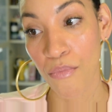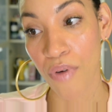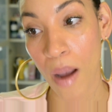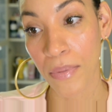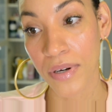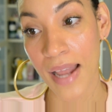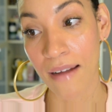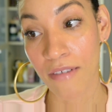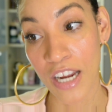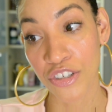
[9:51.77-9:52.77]
proper
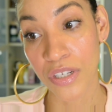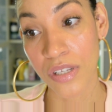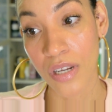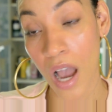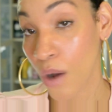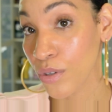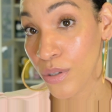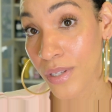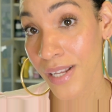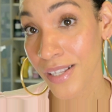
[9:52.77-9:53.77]
directions on how to
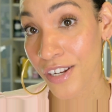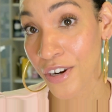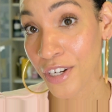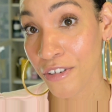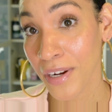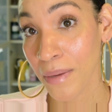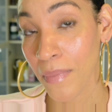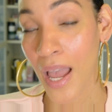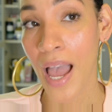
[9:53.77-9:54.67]
use that steroid cream.